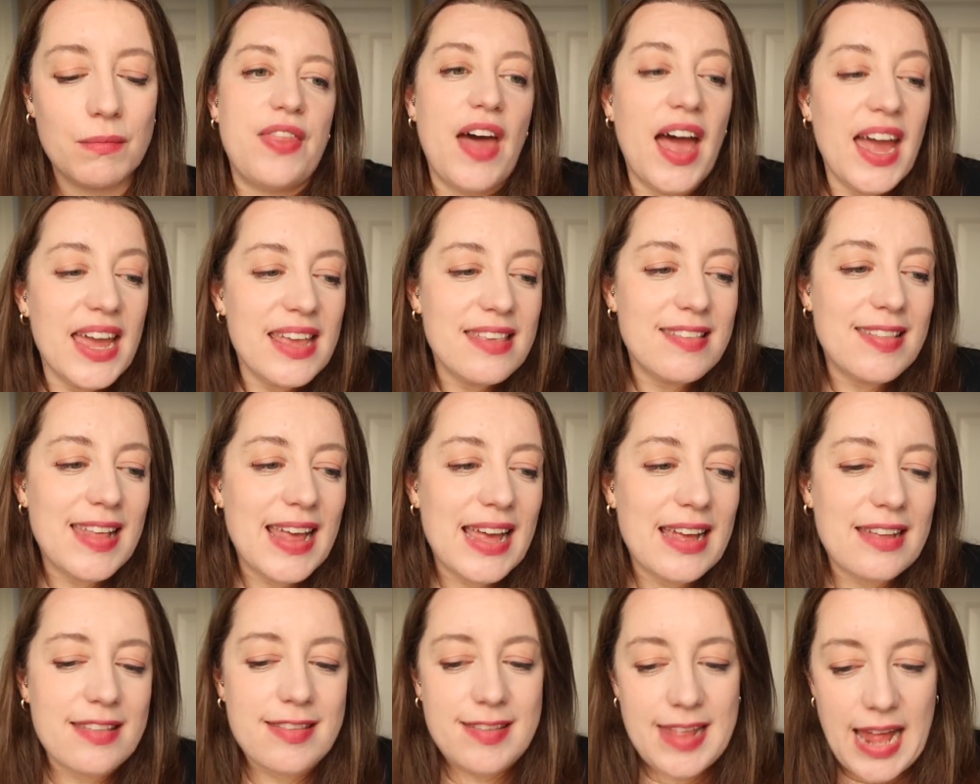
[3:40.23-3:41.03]
That is the
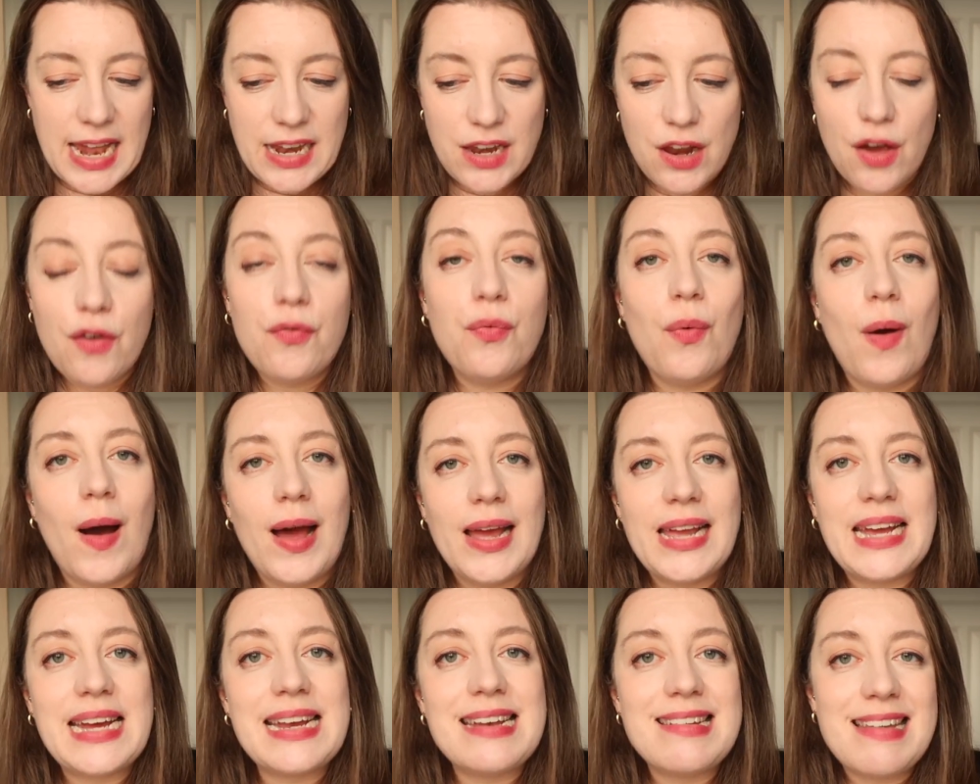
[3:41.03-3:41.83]
extent of what
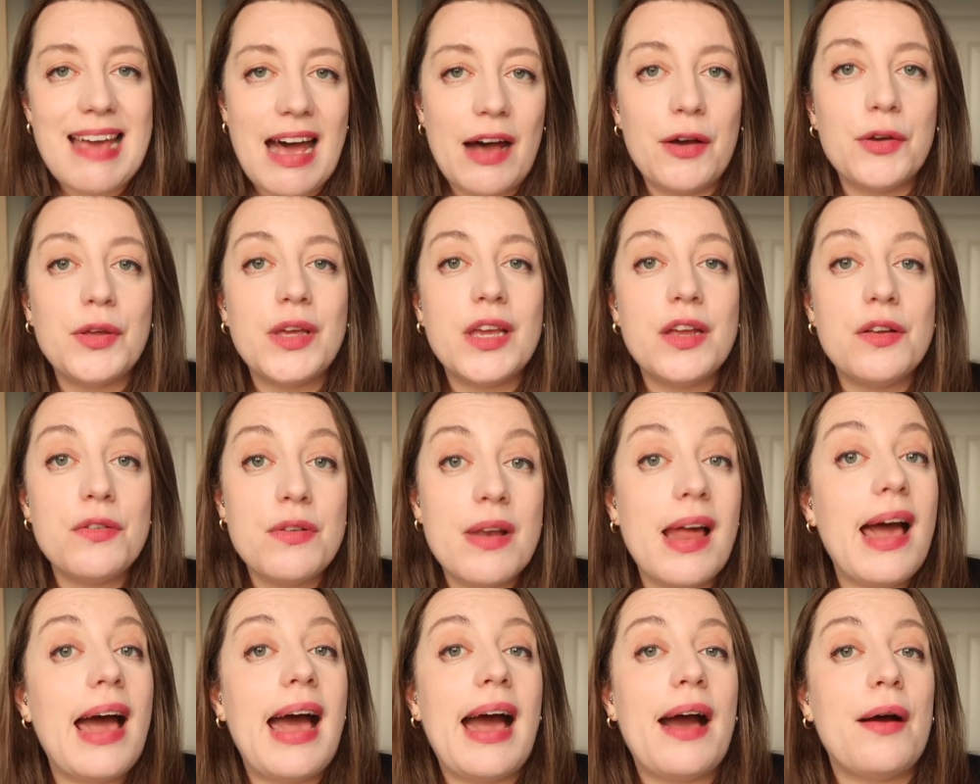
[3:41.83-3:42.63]
I can tell you
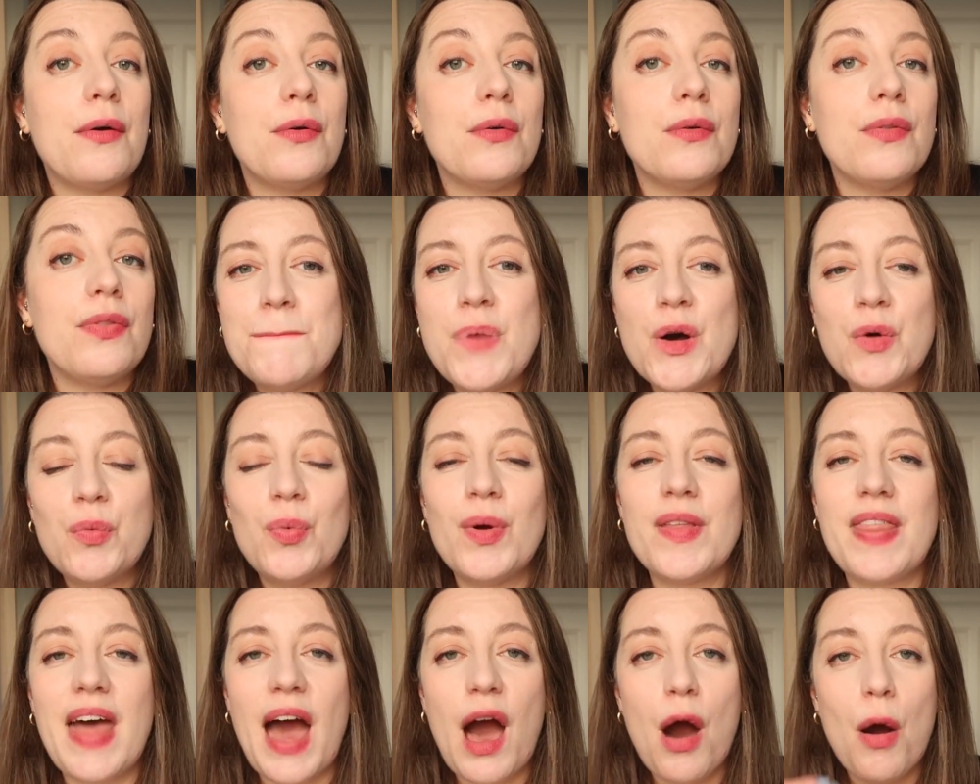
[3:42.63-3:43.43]
now, but
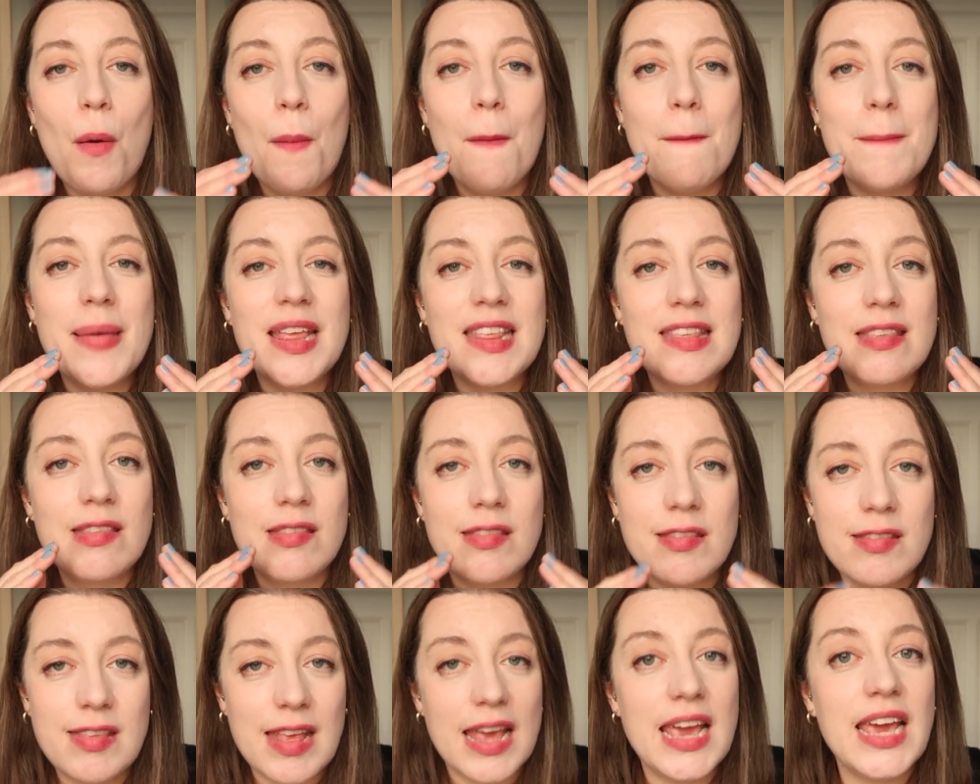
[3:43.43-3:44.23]
without
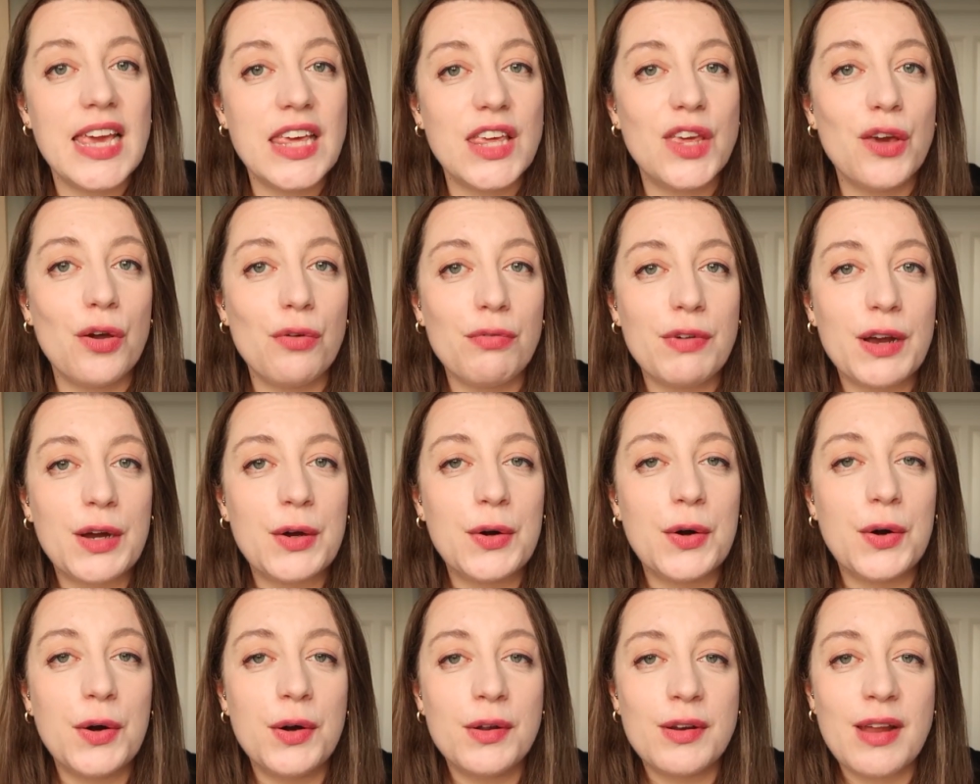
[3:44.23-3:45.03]
seeing your
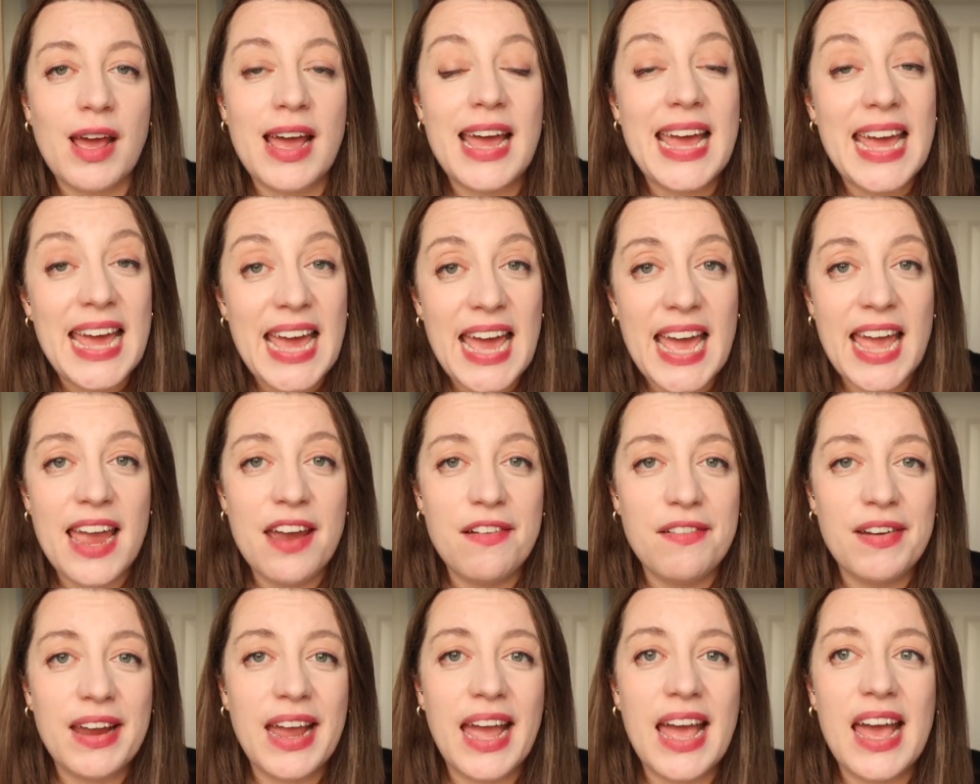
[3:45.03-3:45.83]
recorder,
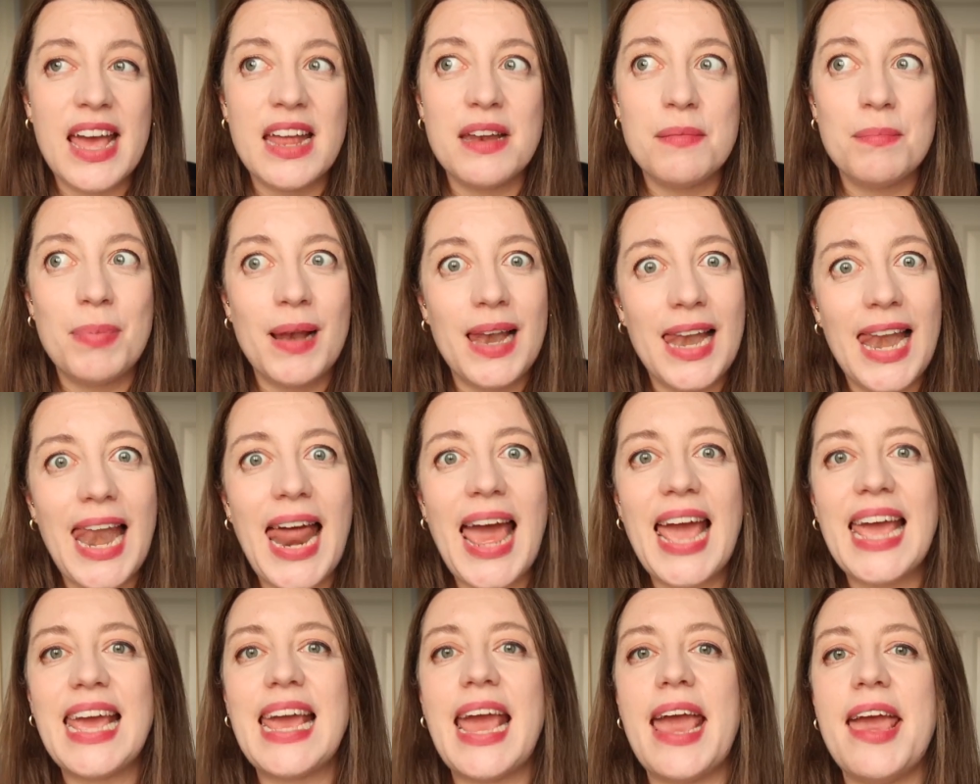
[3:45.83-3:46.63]
hearing it and
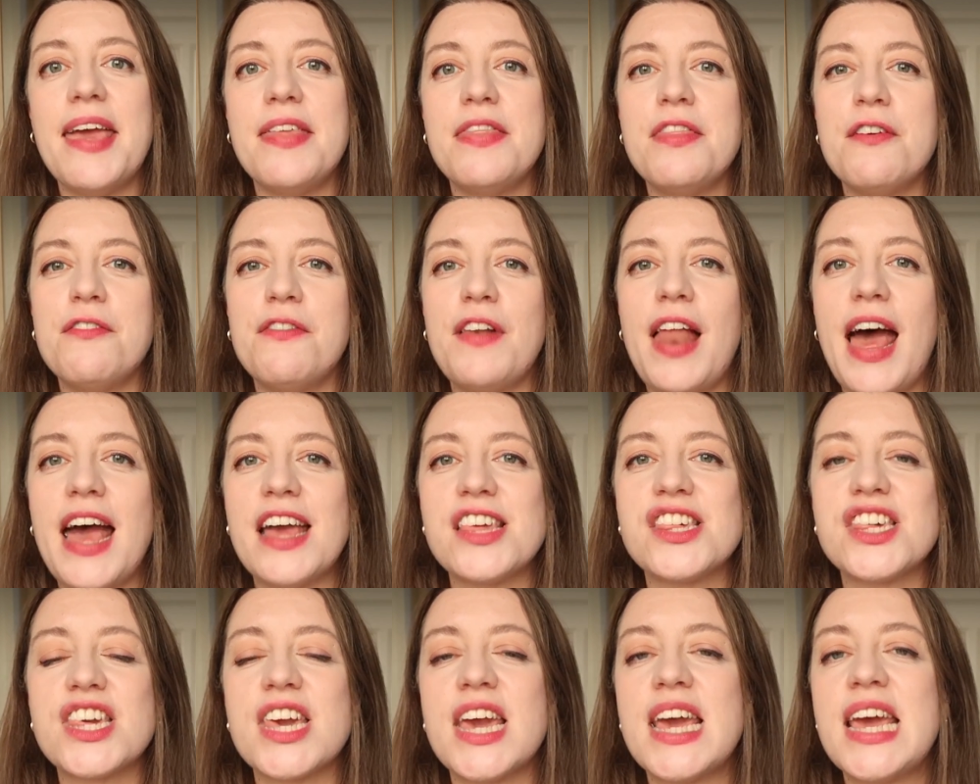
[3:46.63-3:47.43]
playing it in the
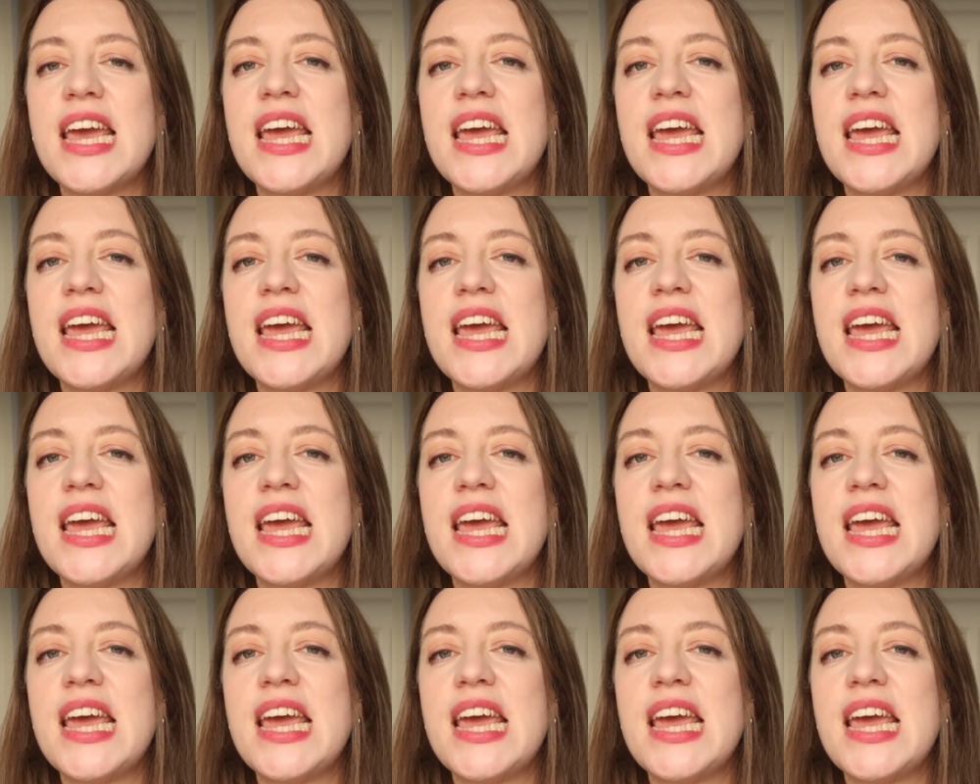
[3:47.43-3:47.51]
flesh,